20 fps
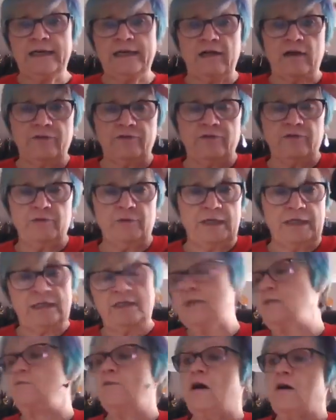I got through it.
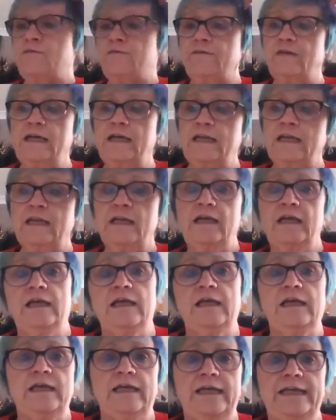No coughing,
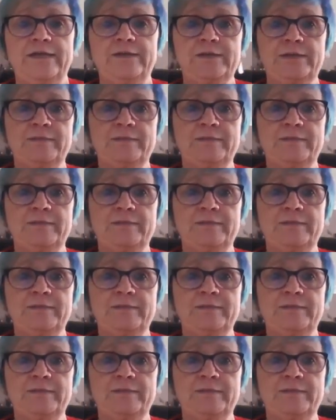no